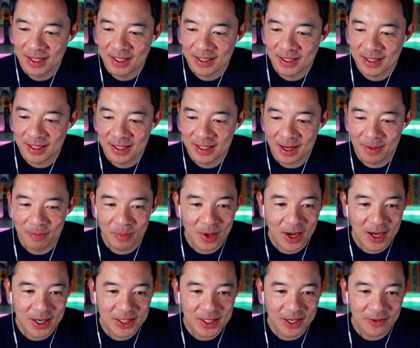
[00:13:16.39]
It's a dumb
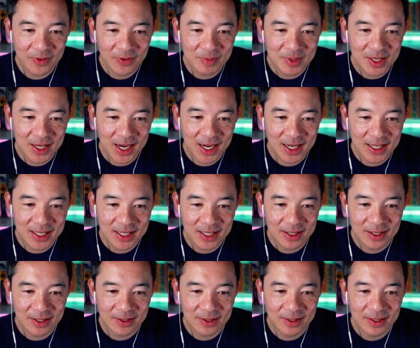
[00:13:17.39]
project from today
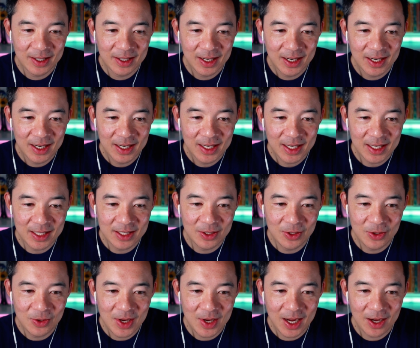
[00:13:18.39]
till its
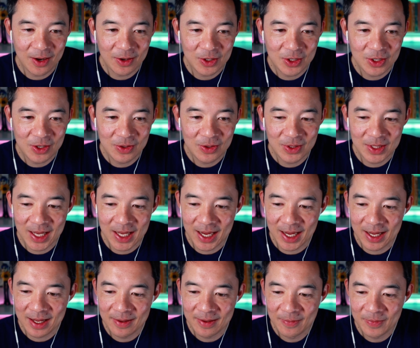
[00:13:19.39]
due date on
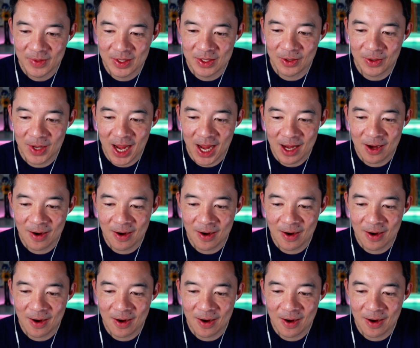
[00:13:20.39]
Tuesday. It's okay.